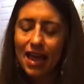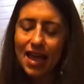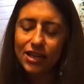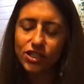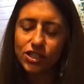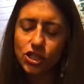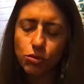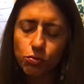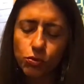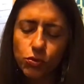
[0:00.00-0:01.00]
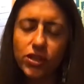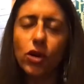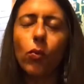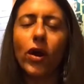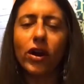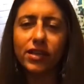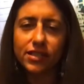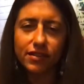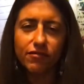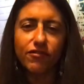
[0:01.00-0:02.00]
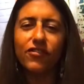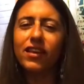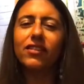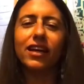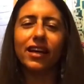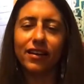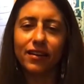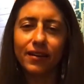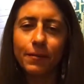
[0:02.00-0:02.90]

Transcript: and just through the awareness and feeling,